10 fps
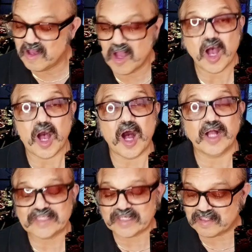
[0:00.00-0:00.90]

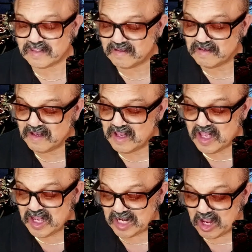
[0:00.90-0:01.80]
Haunted.
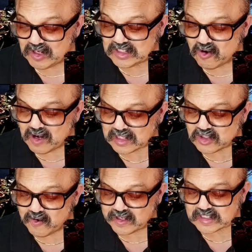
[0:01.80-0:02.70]
In Arizona
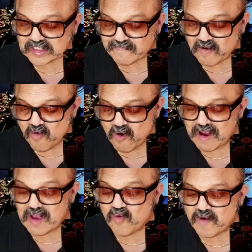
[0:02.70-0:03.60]
during the Civil War,
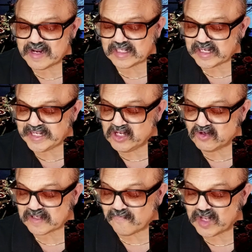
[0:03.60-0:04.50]
a woman is
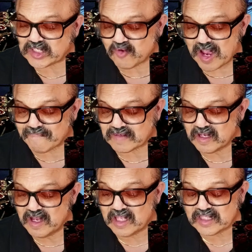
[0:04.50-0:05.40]
accused of witchcraft,
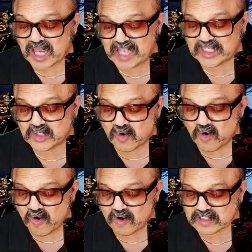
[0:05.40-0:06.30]
tied to a
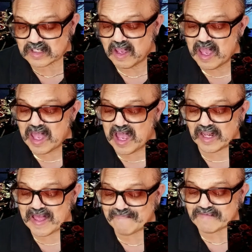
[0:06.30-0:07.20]
horse,
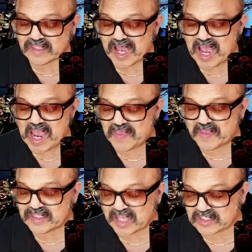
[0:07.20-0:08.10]
and left to die in the
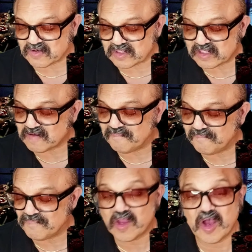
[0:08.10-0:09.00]
desert.
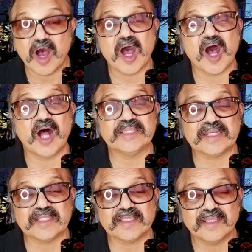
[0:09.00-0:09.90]

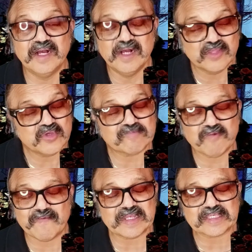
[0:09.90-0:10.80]
Haunted. This
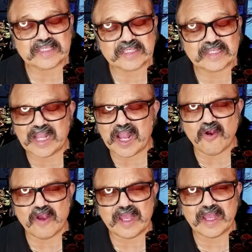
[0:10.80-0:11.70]
movie is
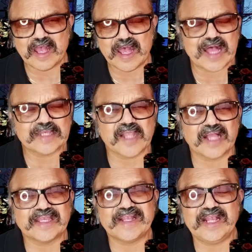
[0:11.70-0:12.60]
scary and has
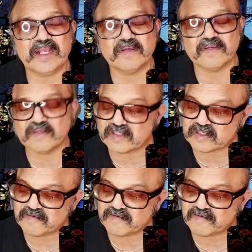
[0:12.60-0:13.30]
lots of kills.